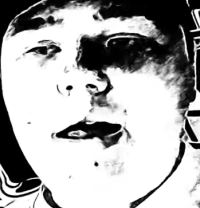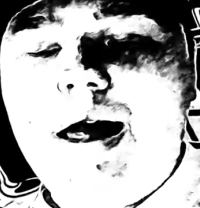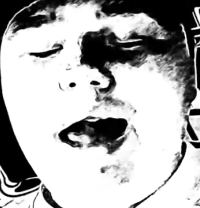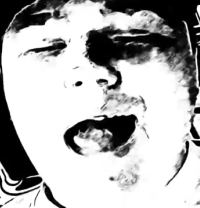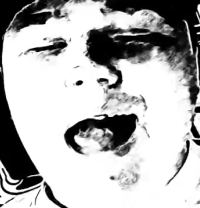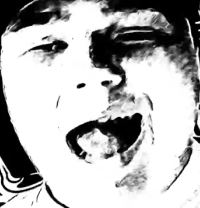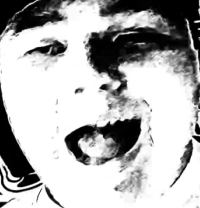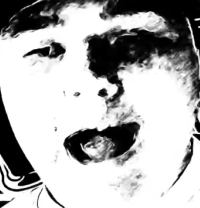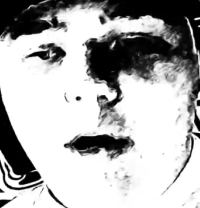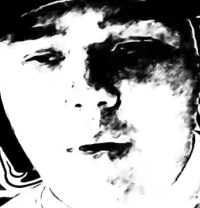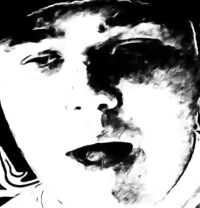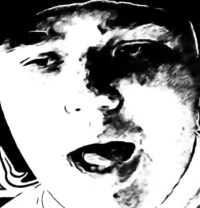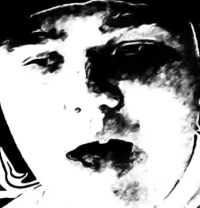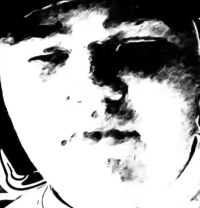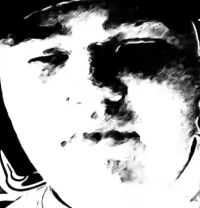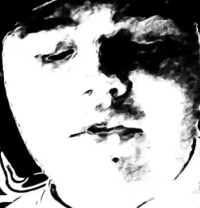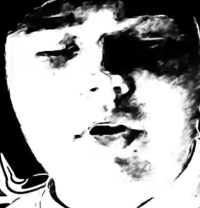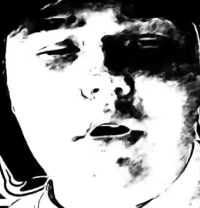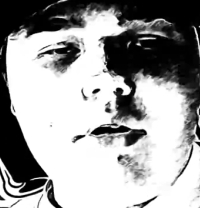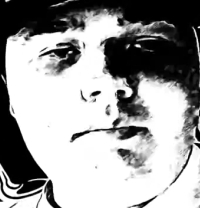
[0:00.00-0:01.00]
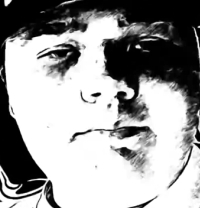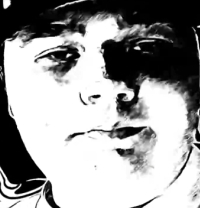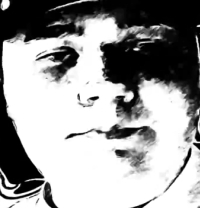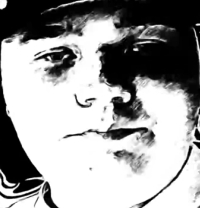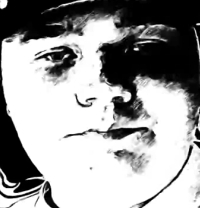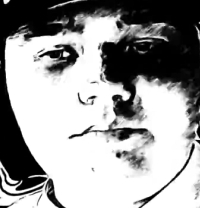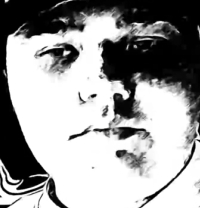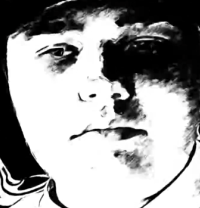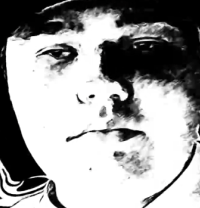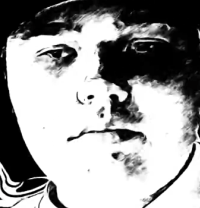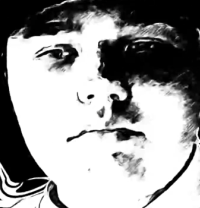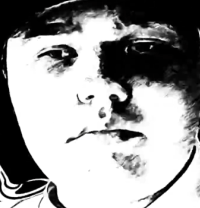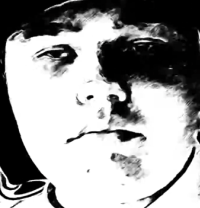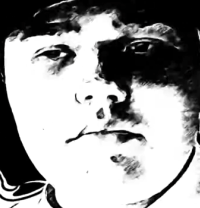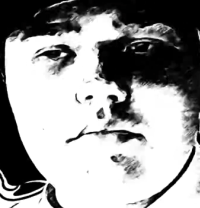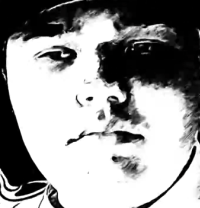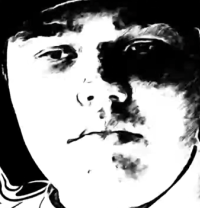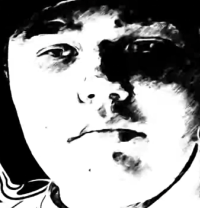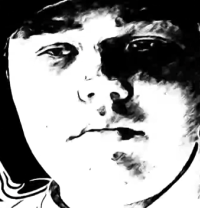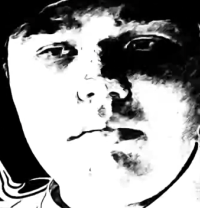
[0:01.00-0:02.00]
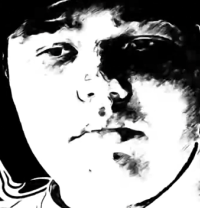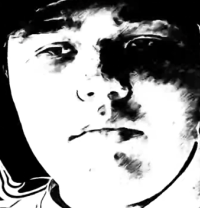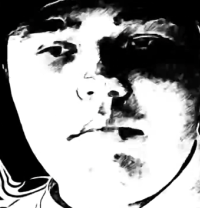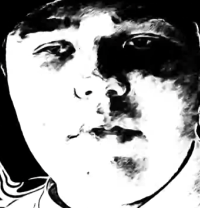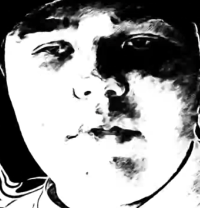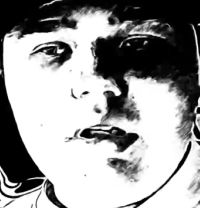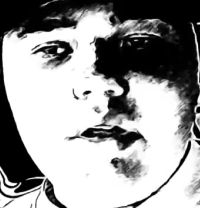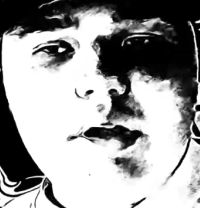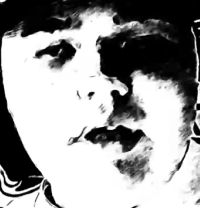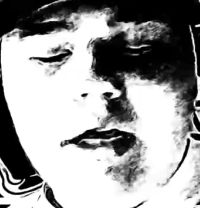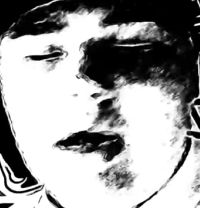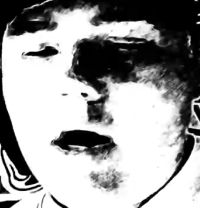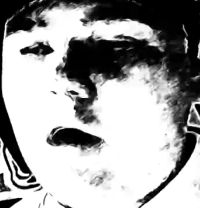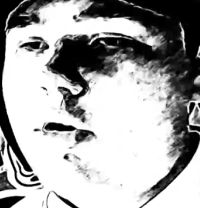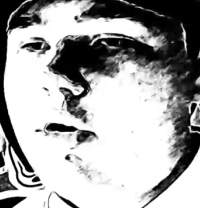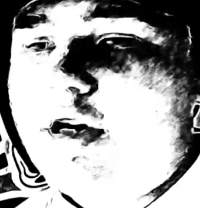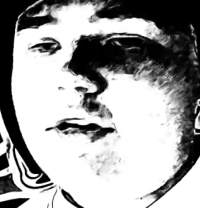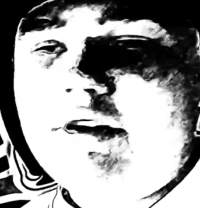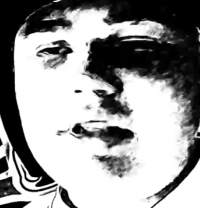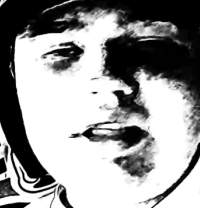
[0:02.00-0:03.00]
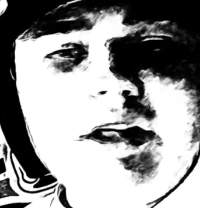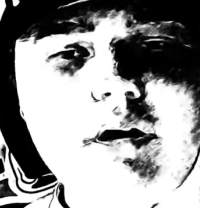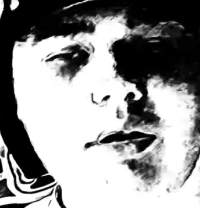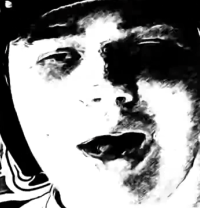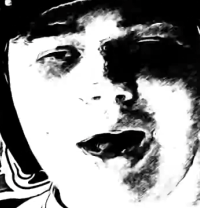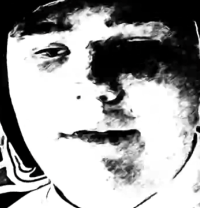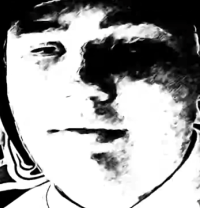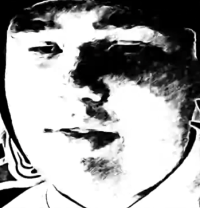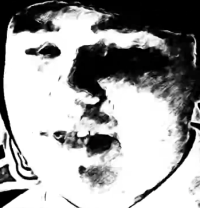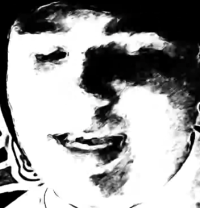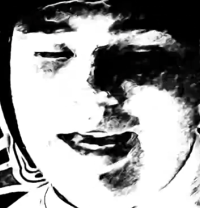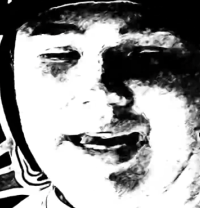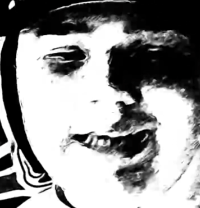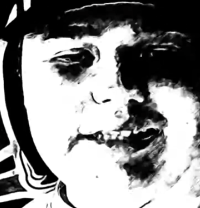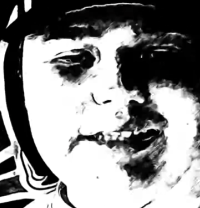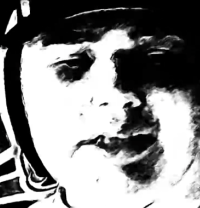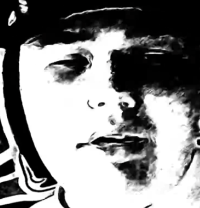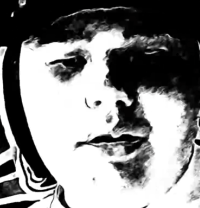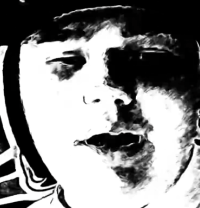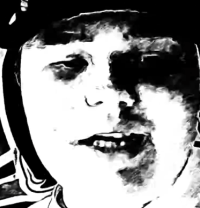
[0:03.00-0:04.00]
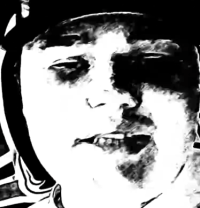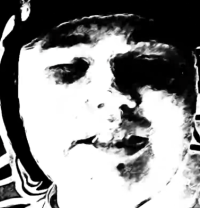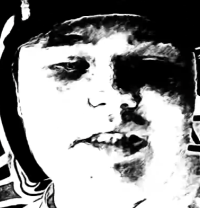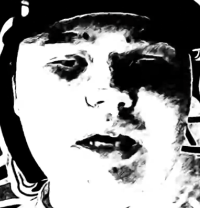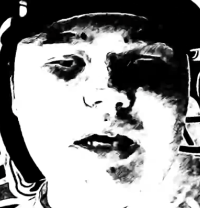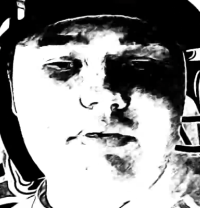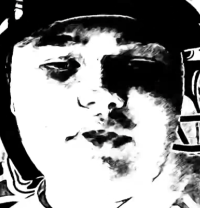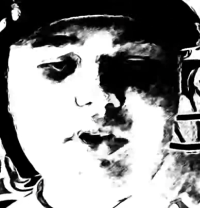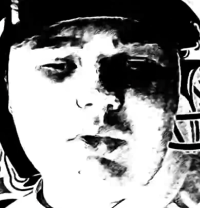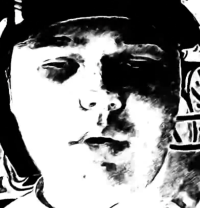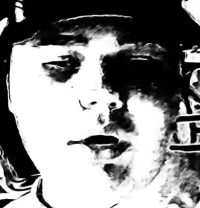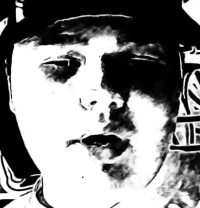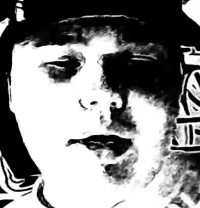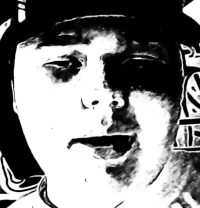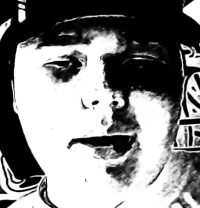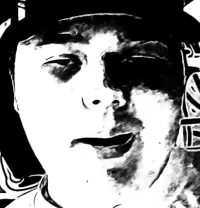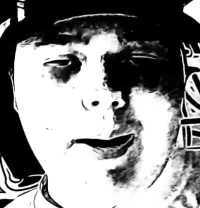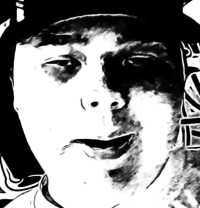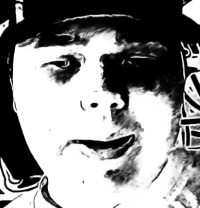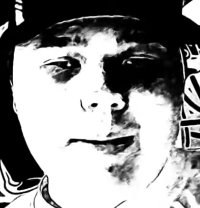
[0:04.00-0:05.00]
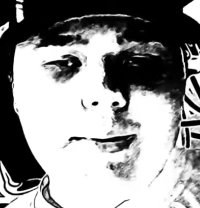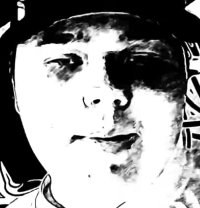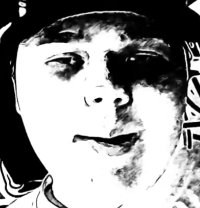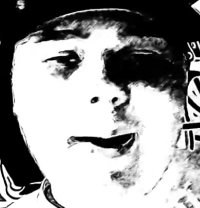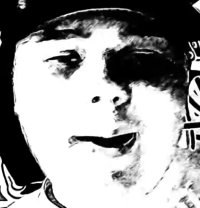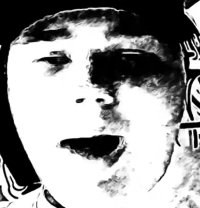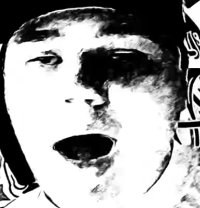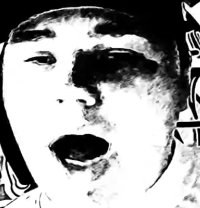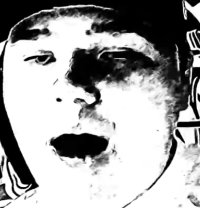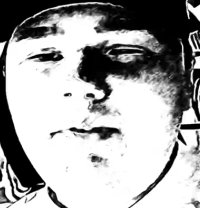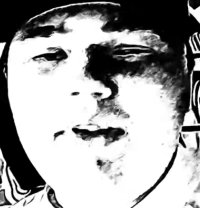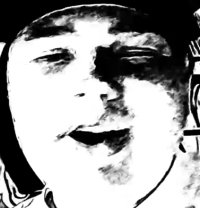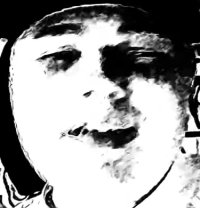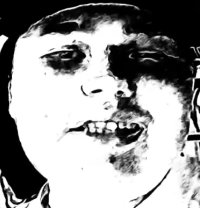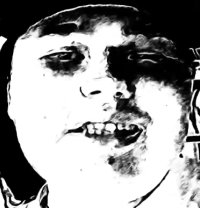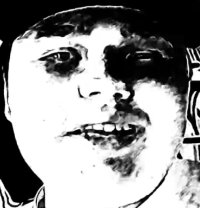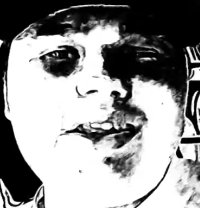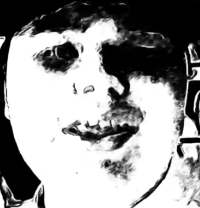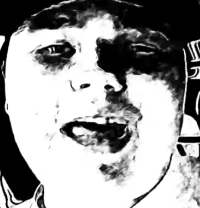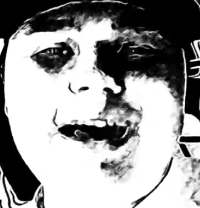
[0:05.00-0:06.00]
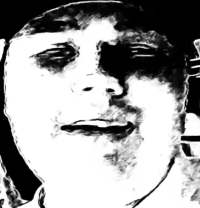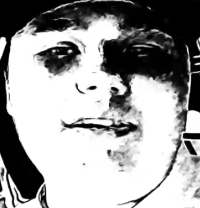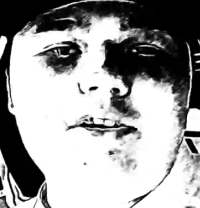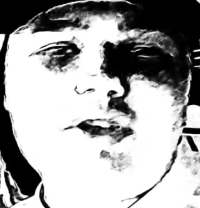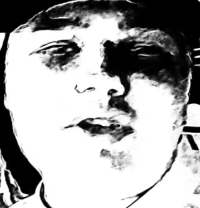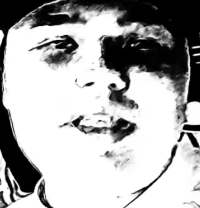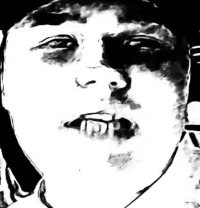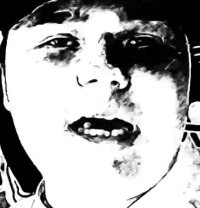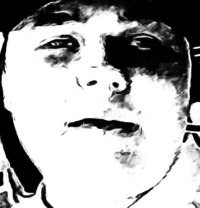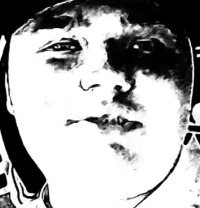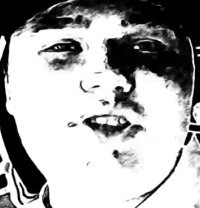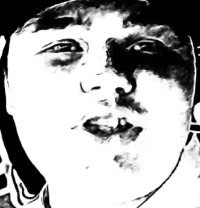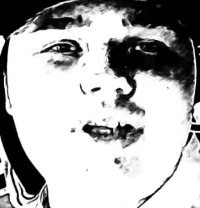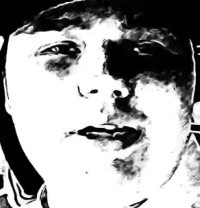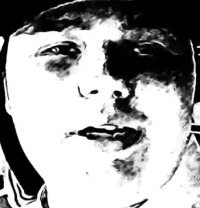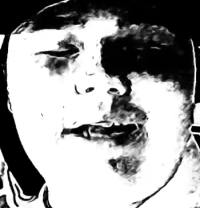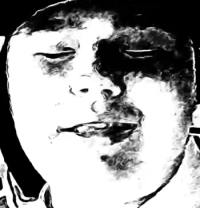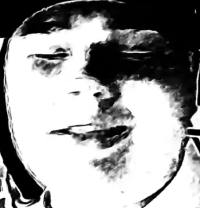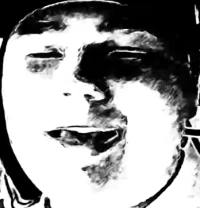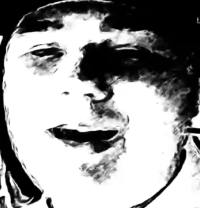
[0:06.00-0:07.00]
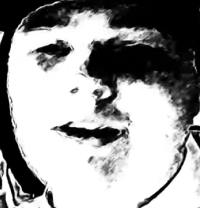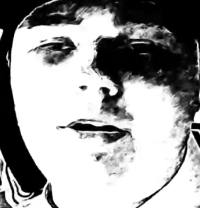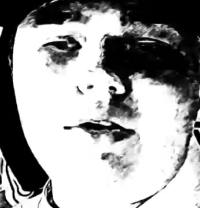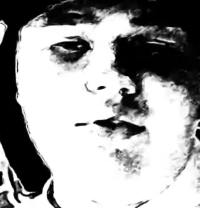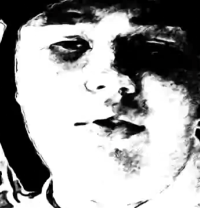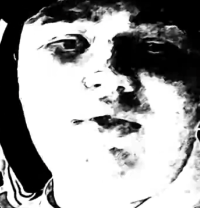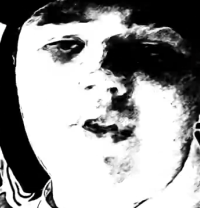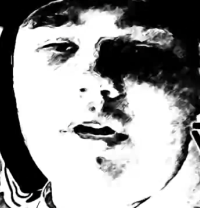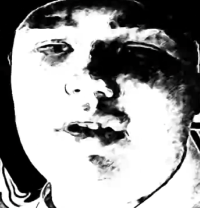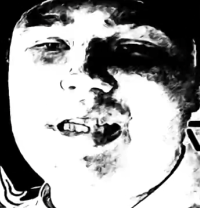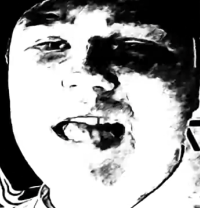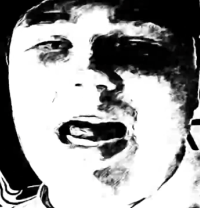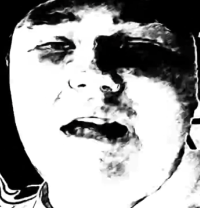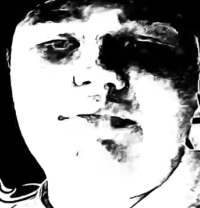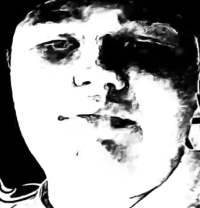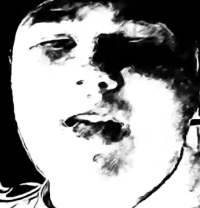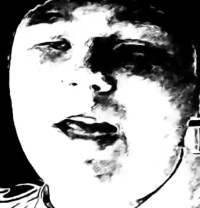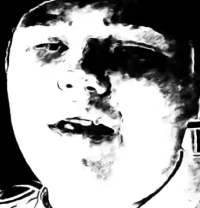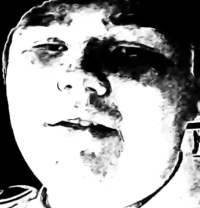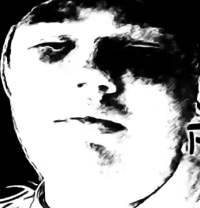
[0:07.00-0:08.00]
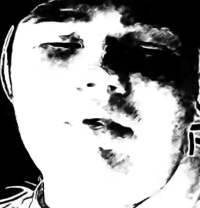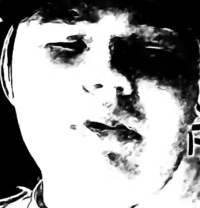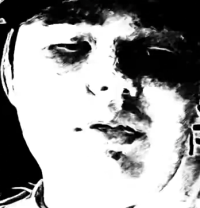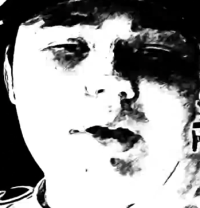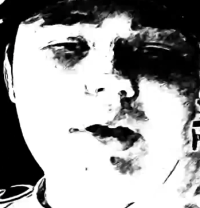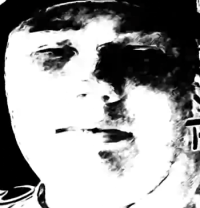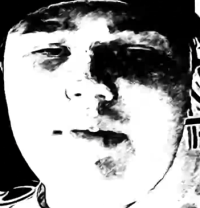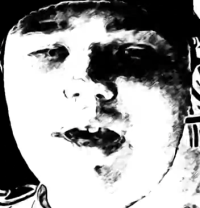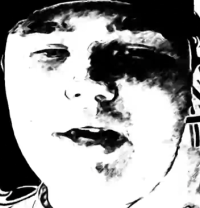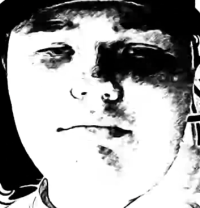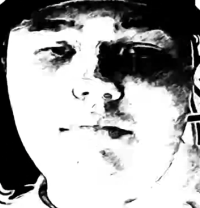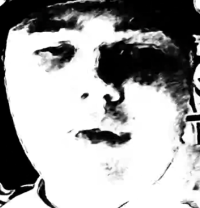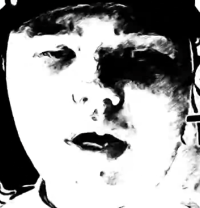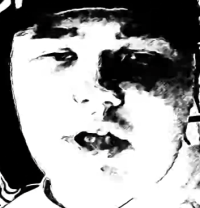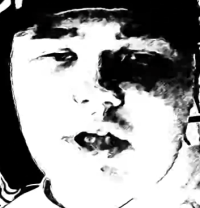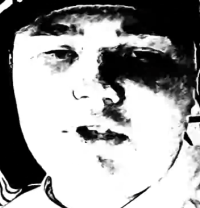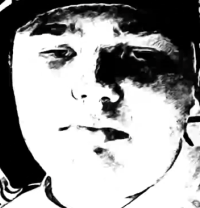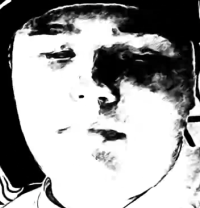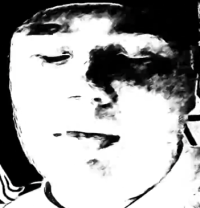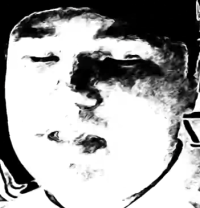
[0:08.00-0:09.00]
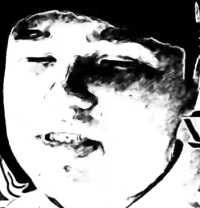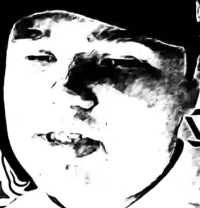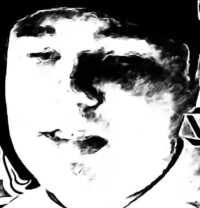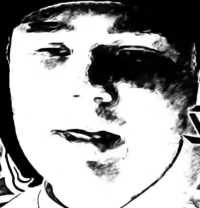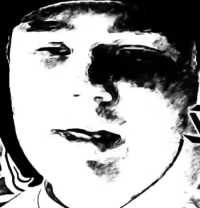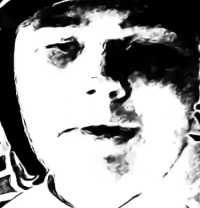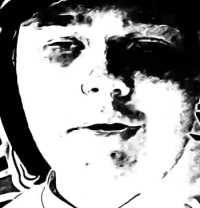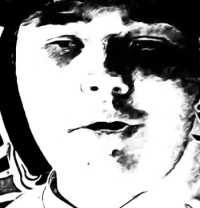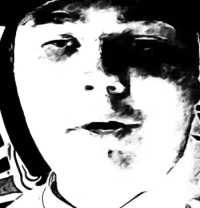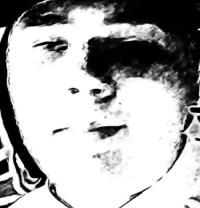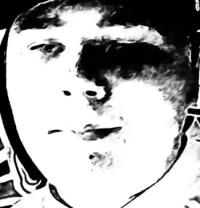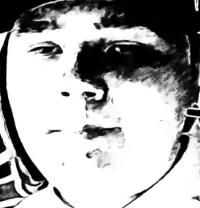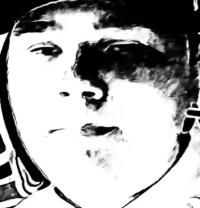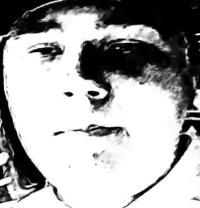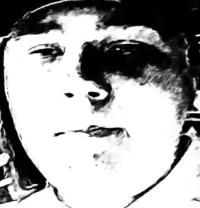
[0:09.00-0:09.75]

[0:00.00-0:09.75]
However, you know, you still have he still has stuff to work on. Obviously, that interception at the end of the first half didn't really mean much, but still,